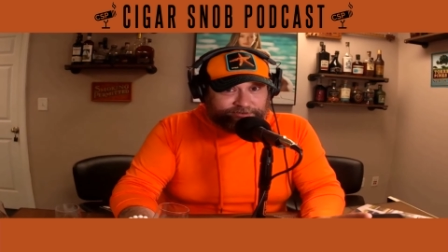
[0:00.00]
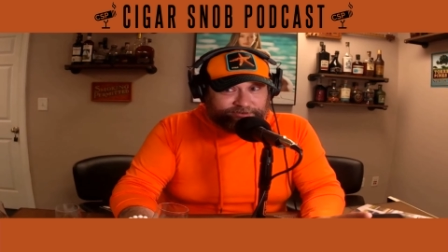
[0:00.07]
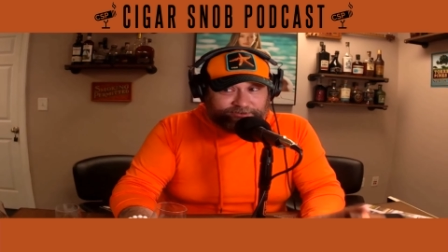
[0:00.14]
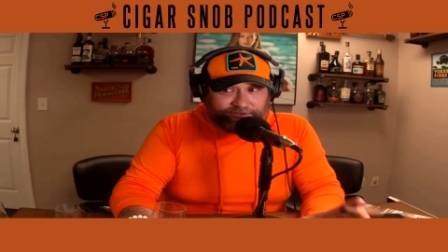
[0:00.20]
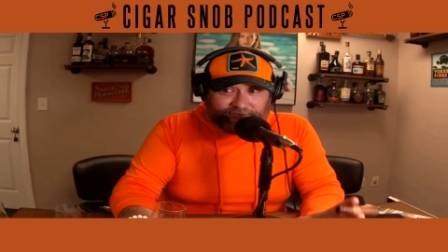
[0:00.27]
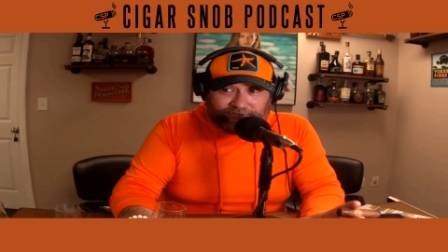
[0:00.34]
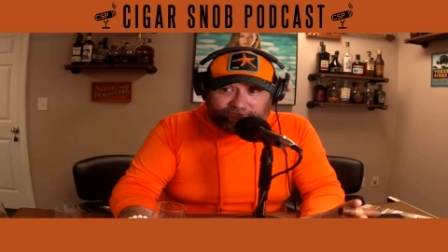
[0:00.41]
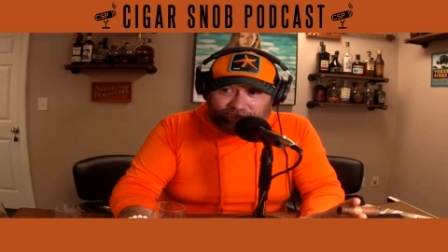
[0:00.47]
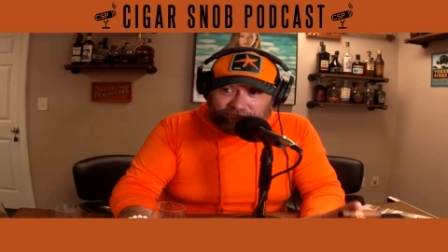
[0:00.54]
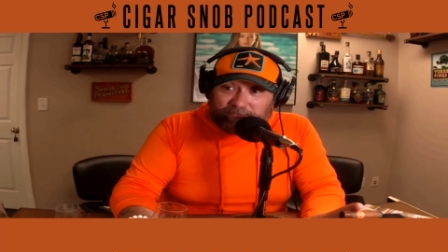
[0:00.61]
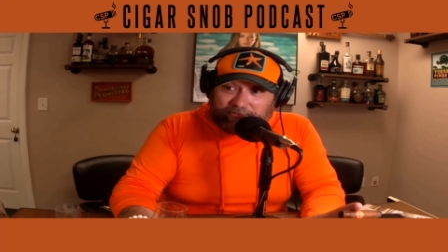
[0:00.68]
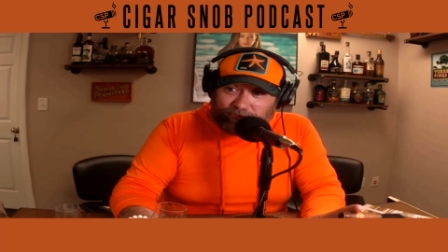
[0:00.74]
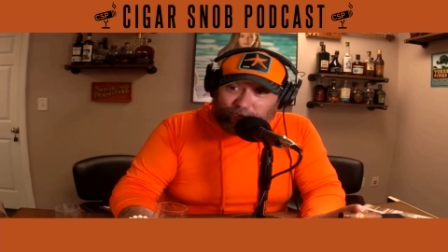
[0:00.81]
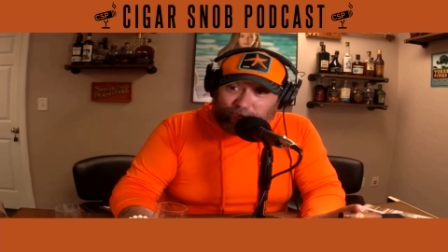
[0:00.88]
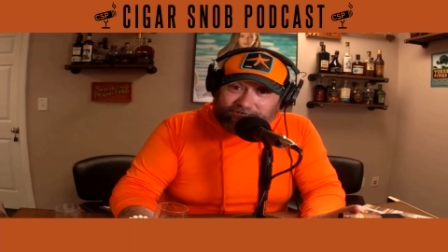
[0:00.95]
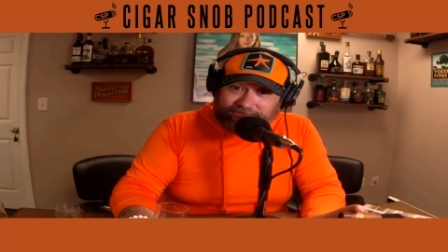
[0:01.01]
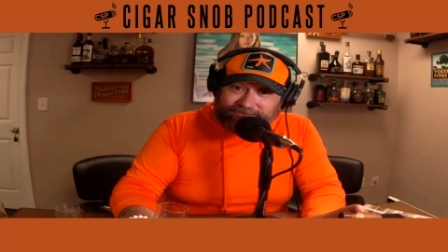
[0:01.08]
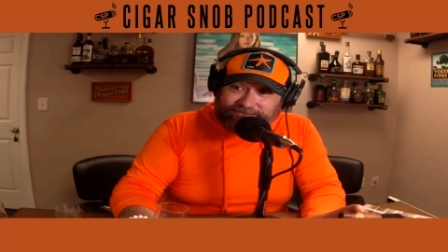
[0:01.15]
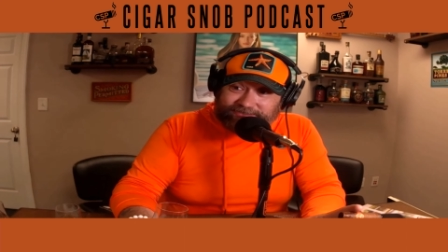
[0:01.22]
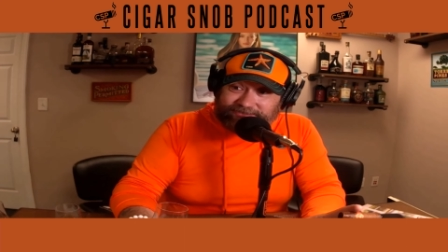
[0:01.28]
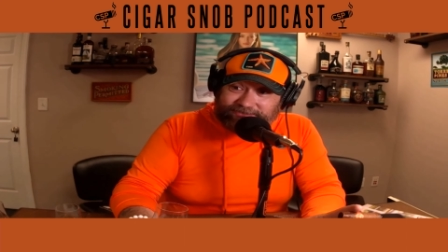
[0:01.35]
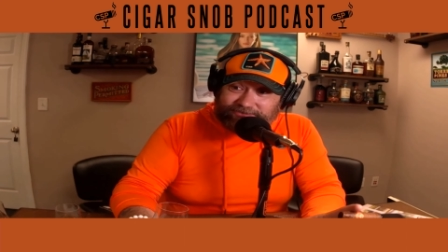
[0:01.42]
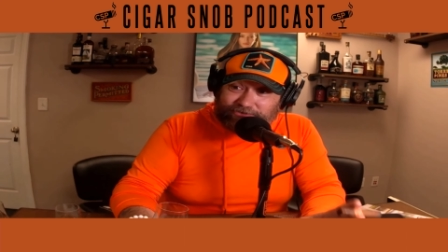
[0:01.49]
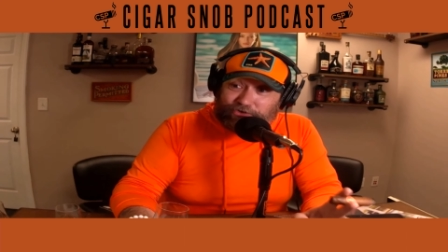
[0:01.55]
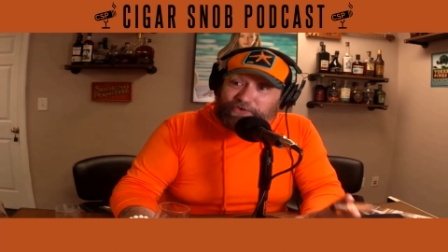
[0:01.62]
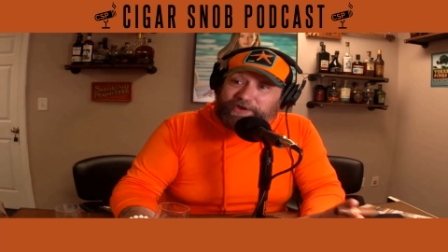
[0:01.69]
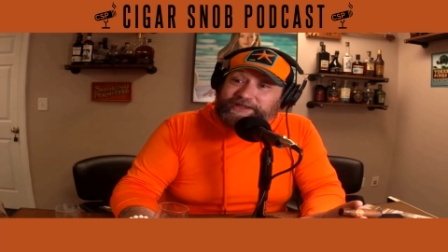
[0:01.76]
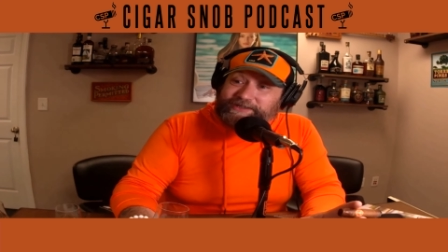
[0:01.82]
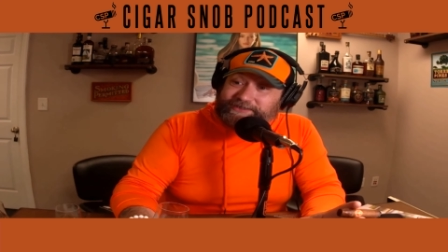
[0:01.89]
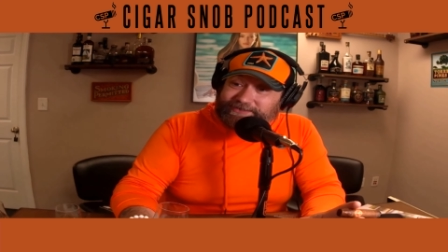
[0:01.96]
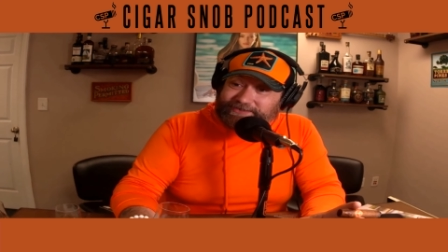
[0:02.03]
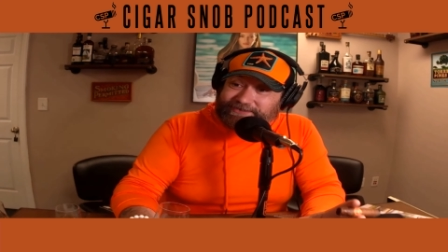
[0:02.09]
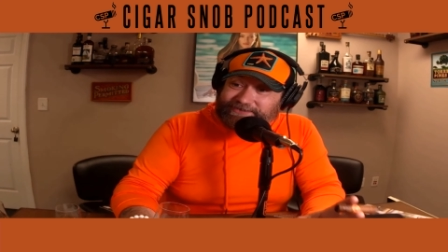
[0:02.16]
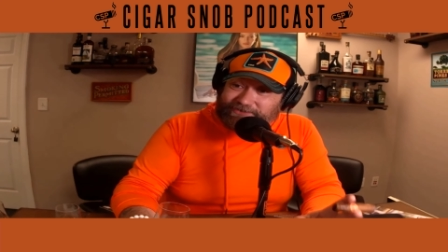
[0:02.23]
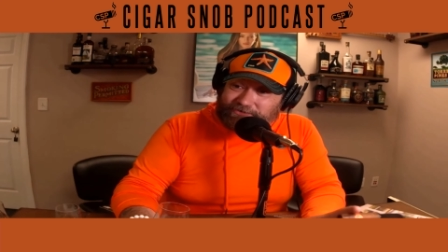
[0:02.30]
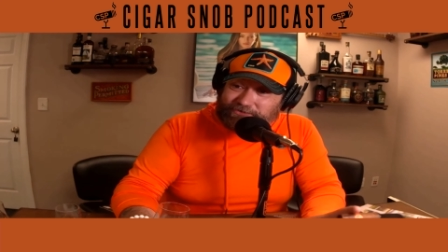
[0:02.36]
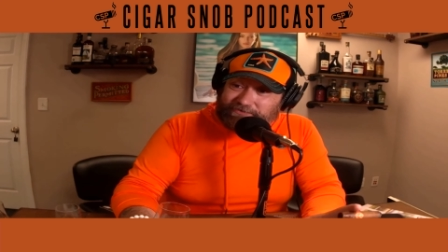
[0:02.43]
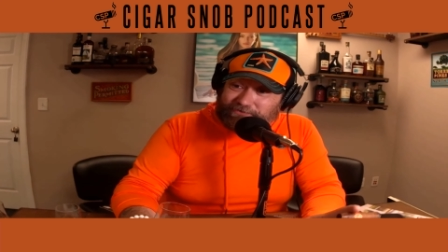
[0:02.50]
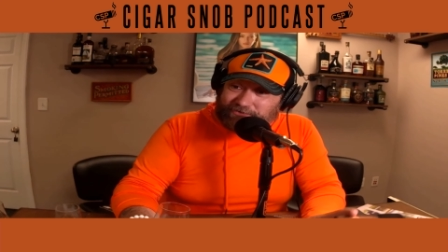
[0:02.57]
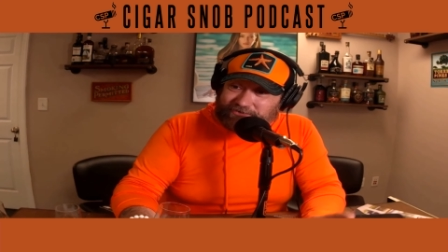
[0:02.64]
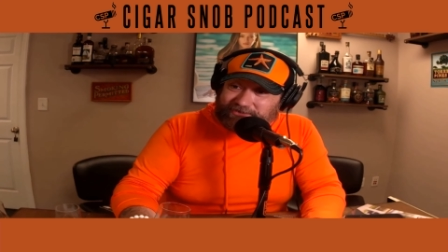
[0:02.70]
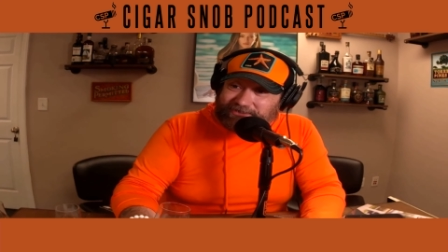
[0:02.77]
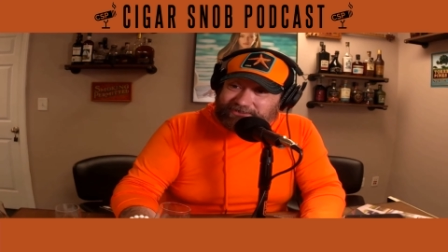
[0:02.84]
Whoa. of the Midwest. Creighton University.